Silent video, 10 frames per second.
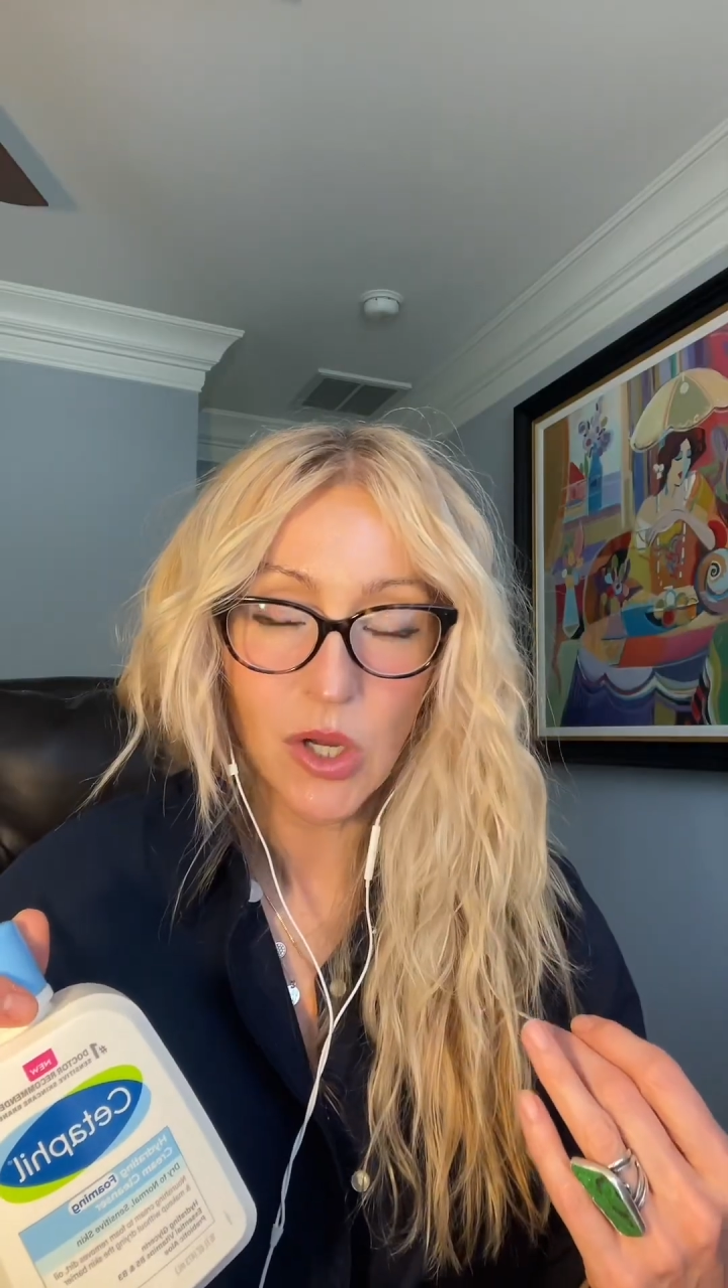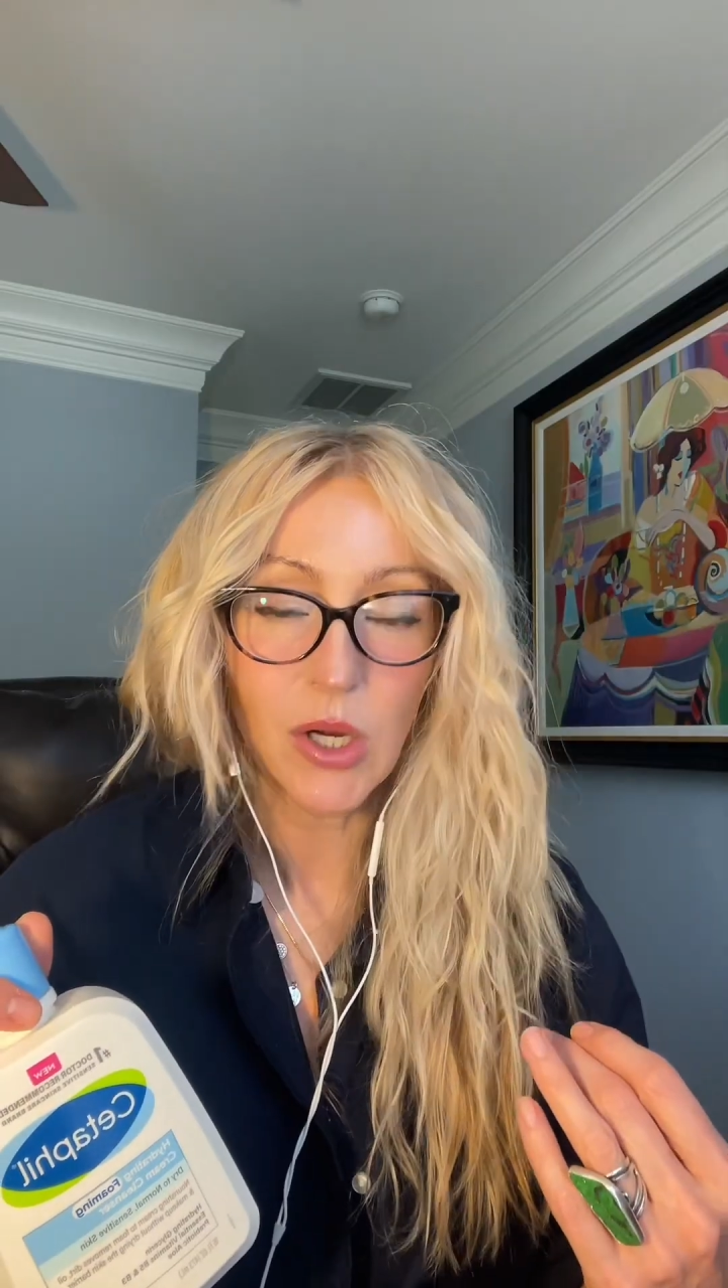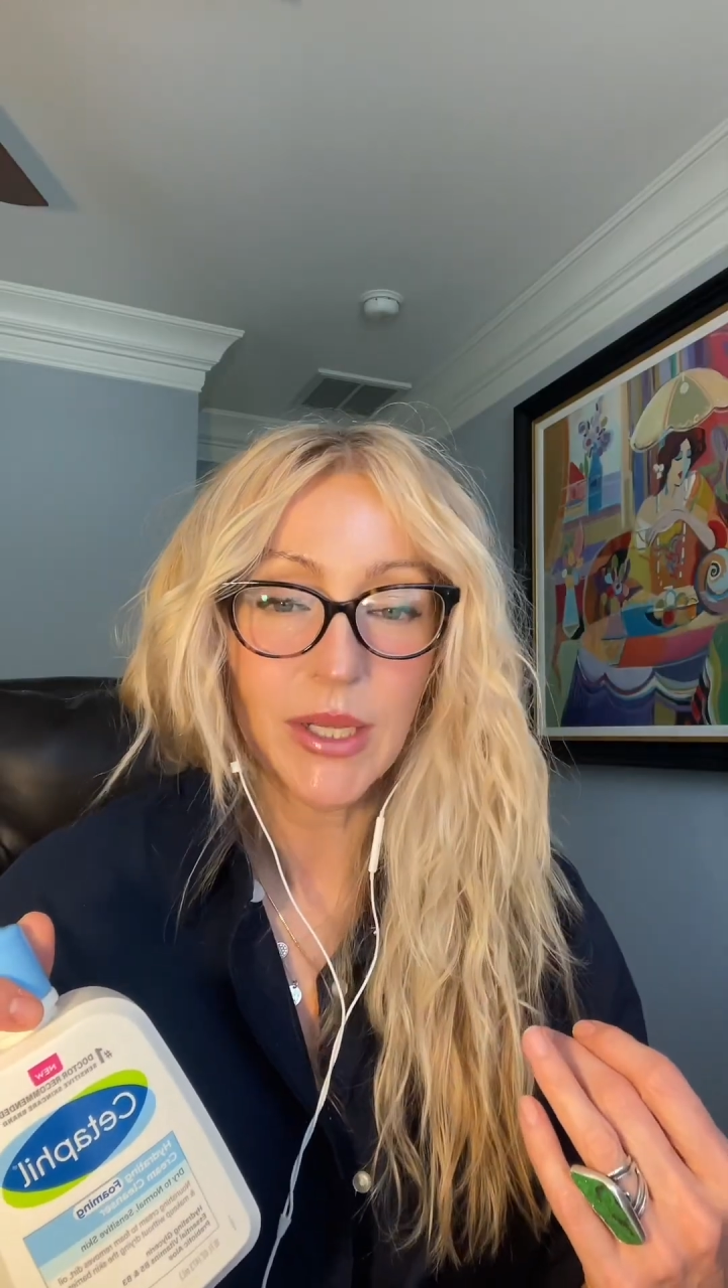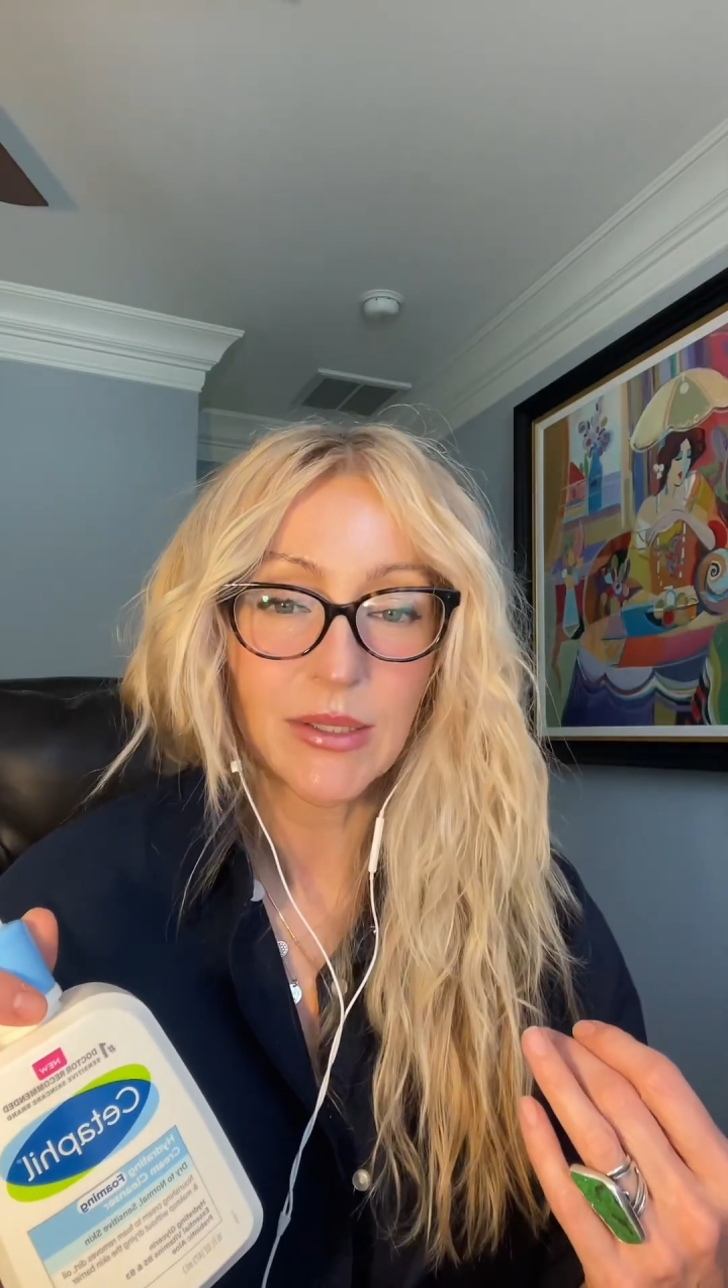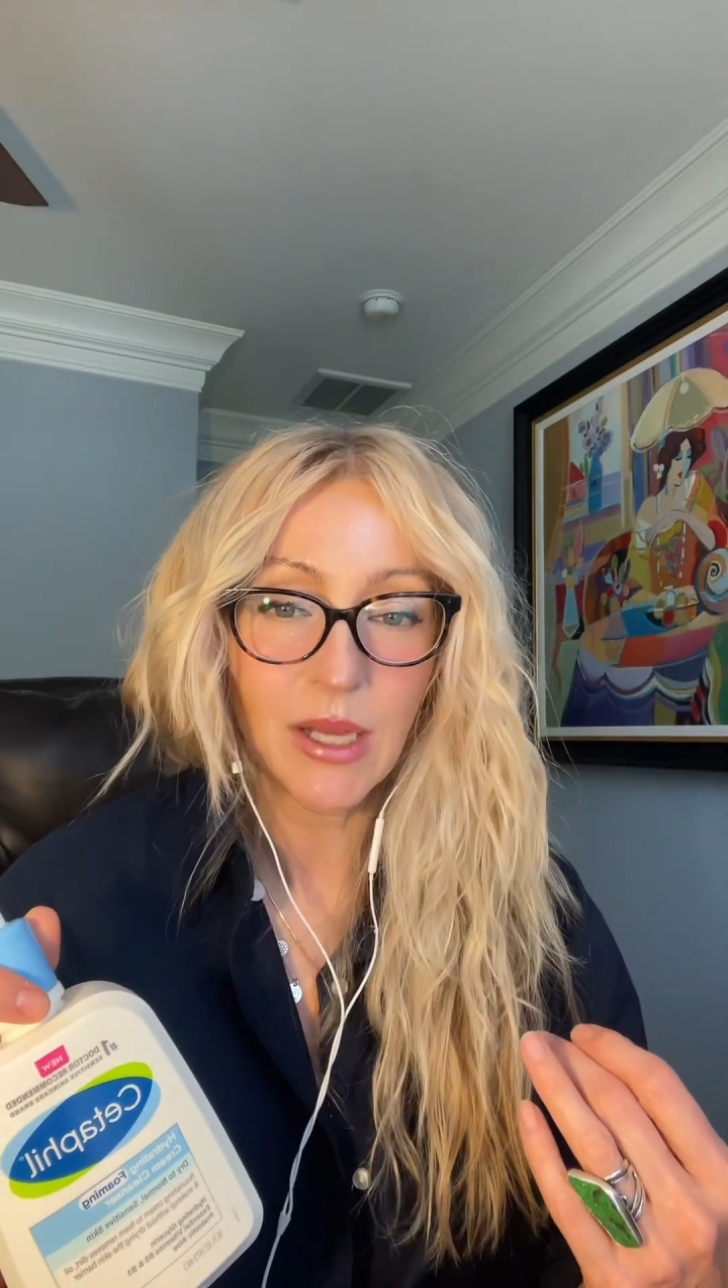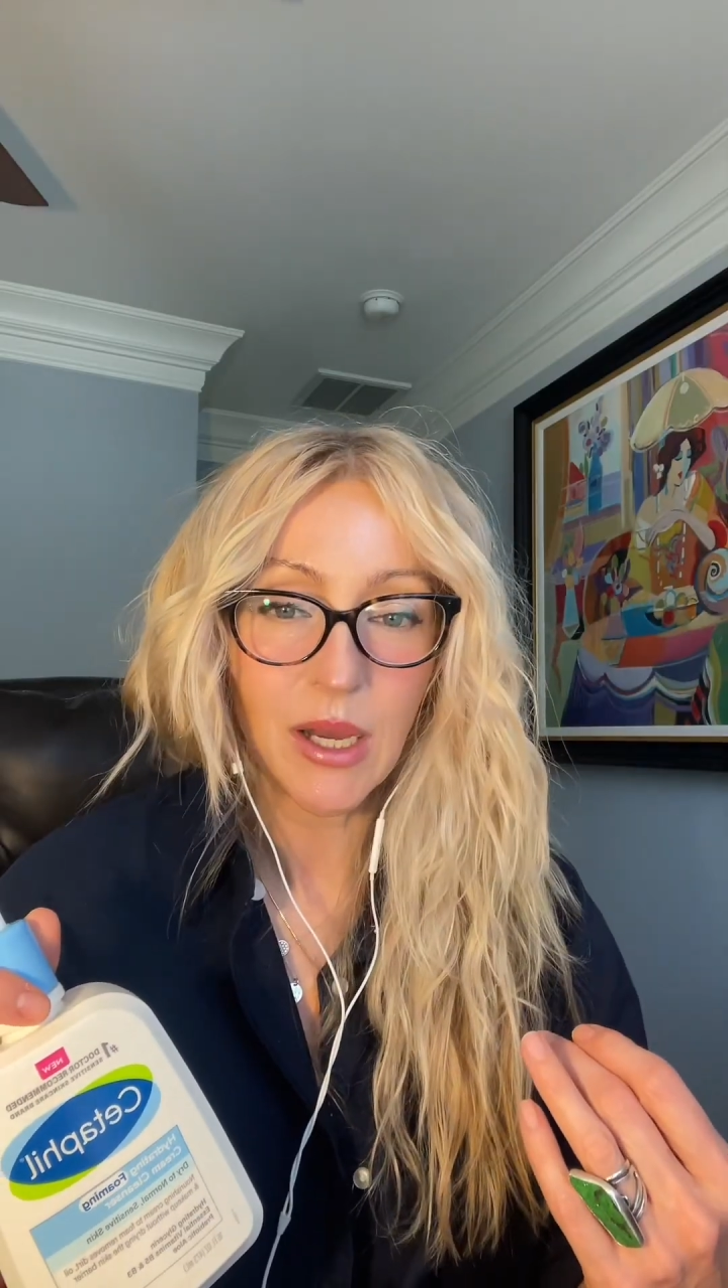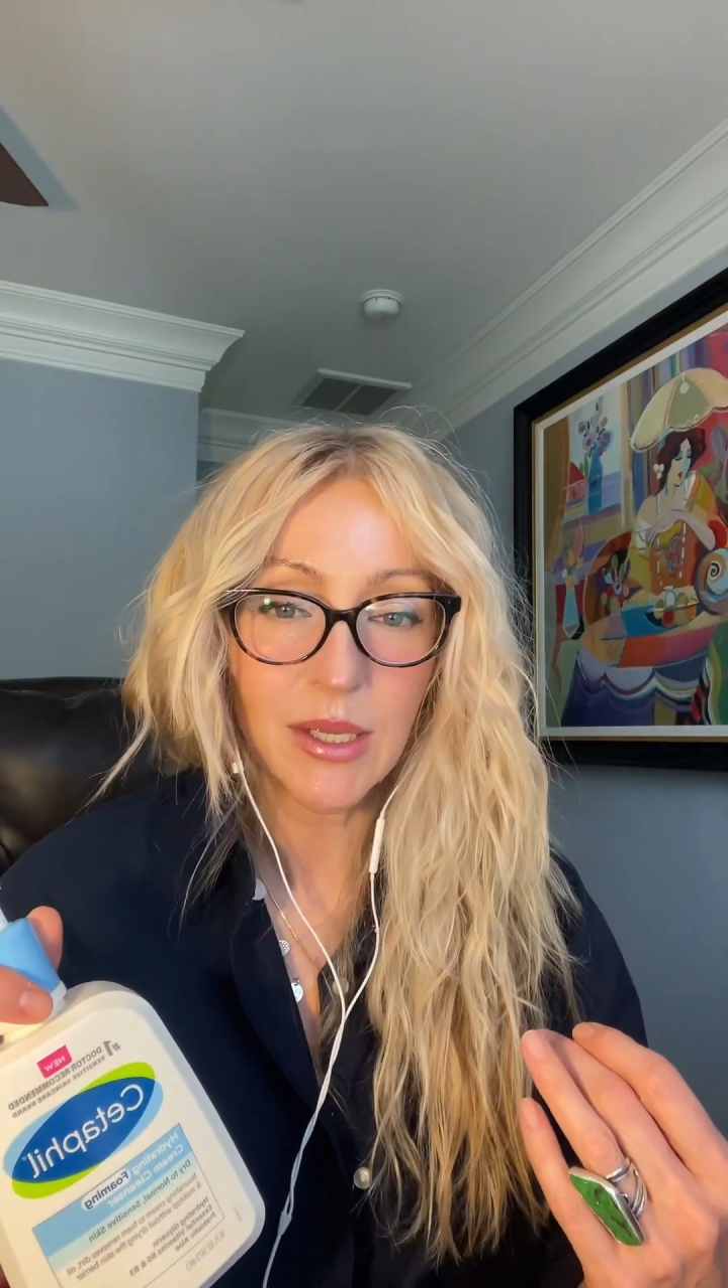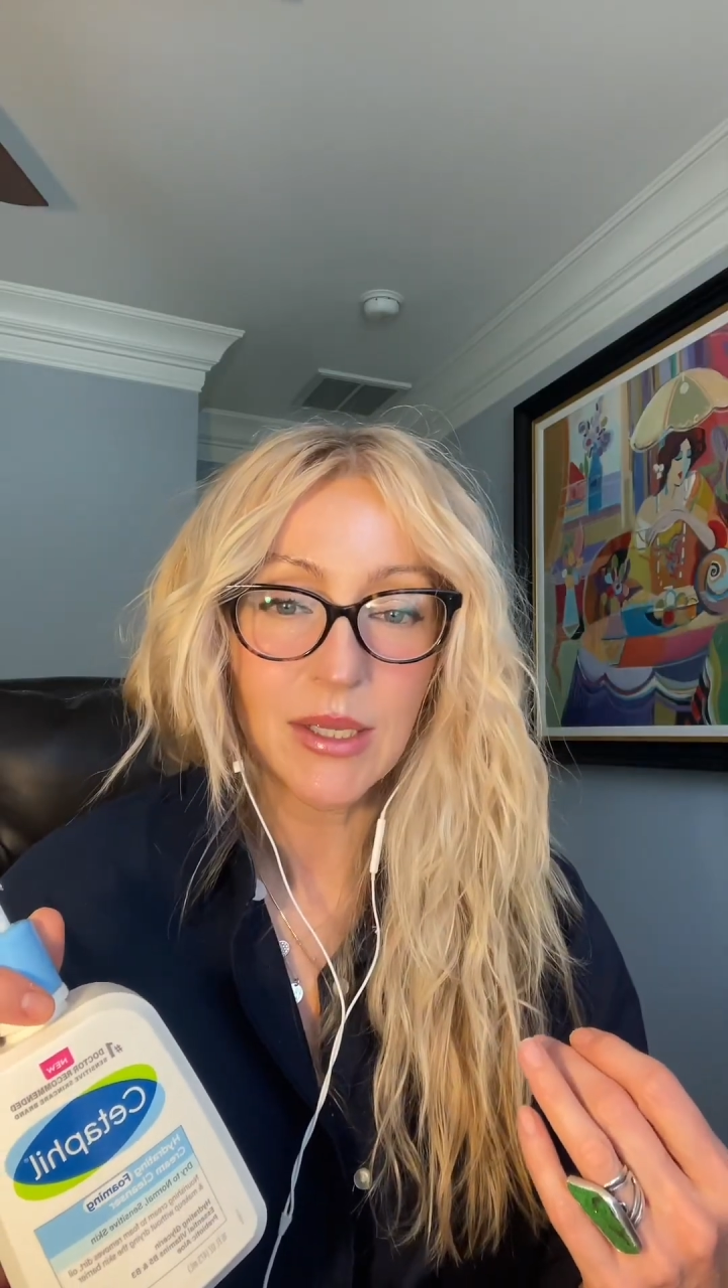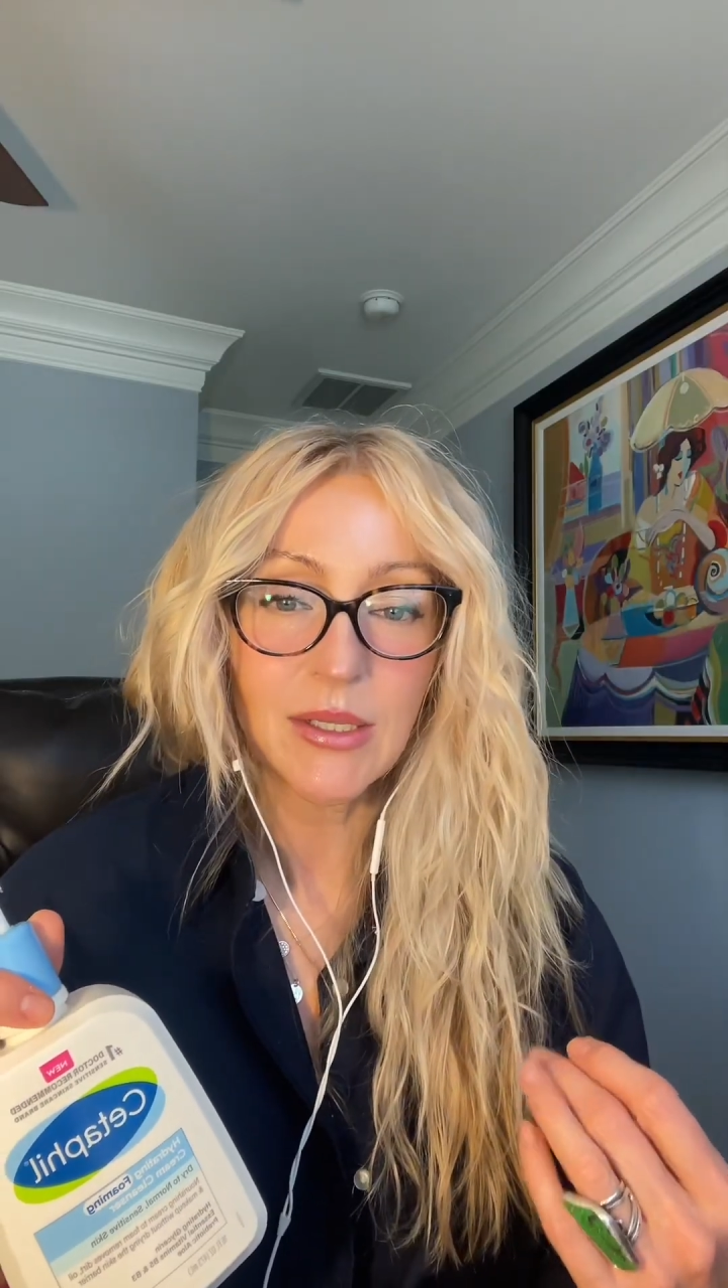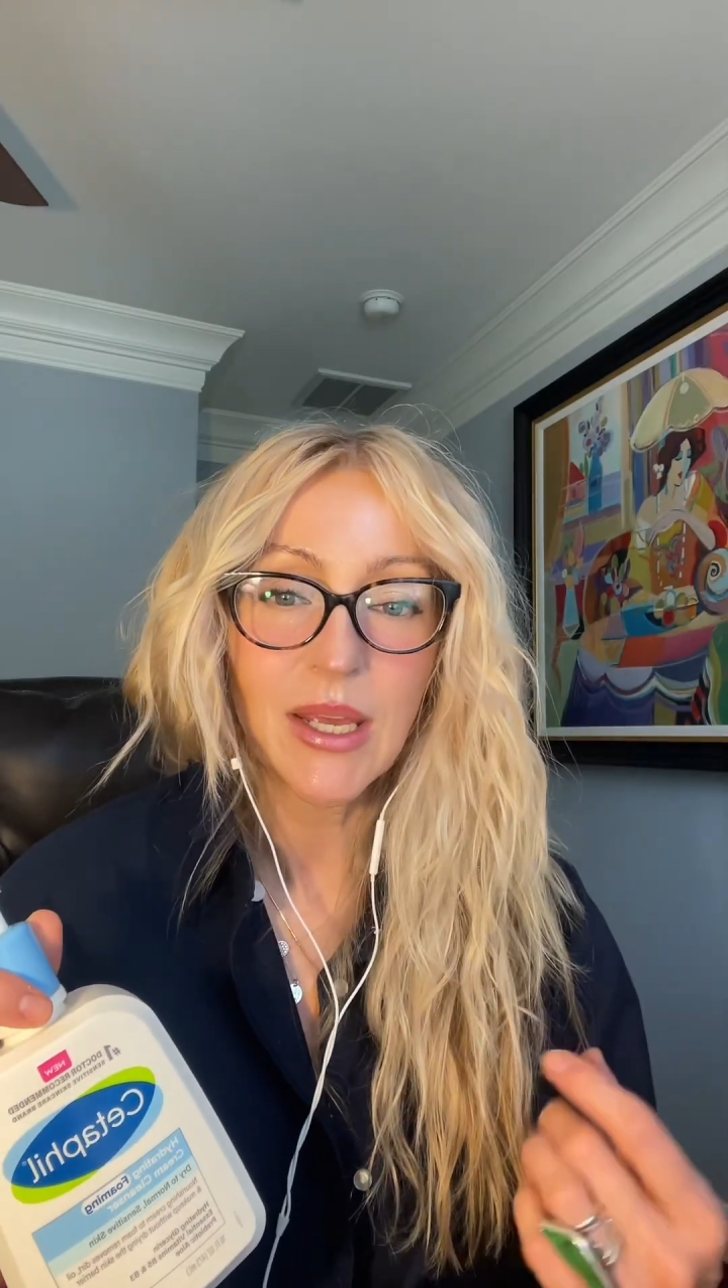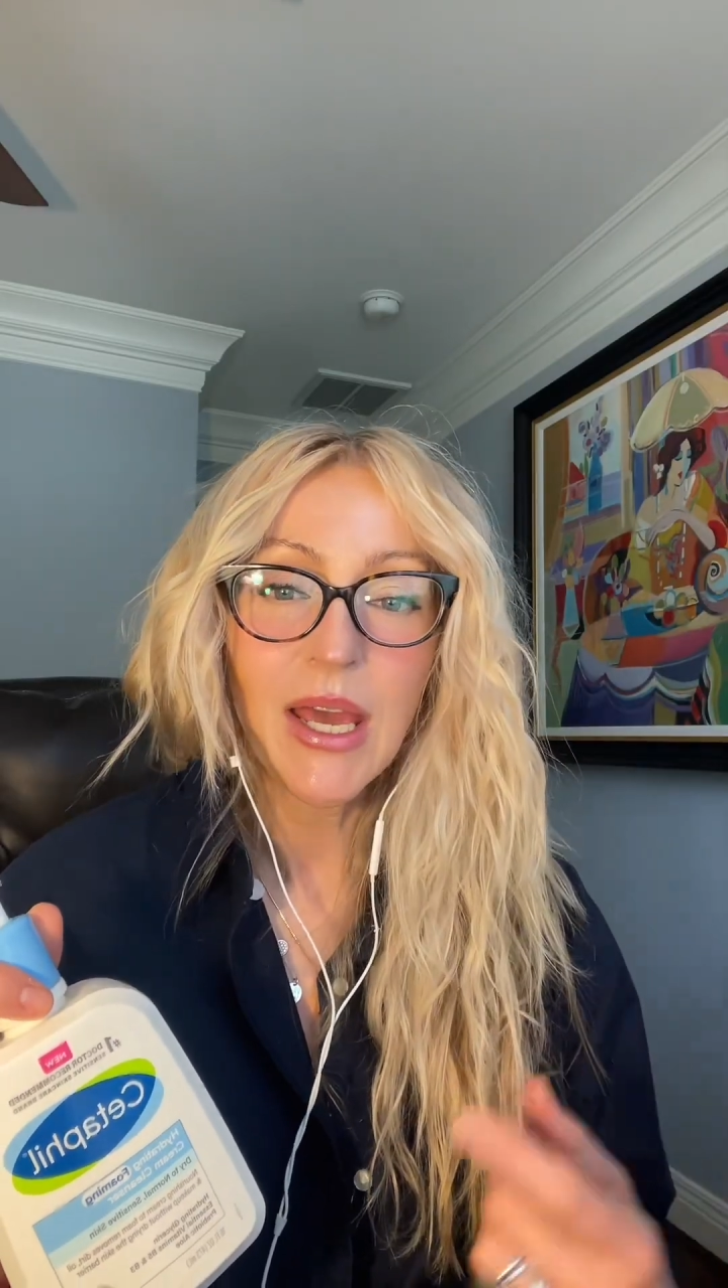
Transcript: on at night.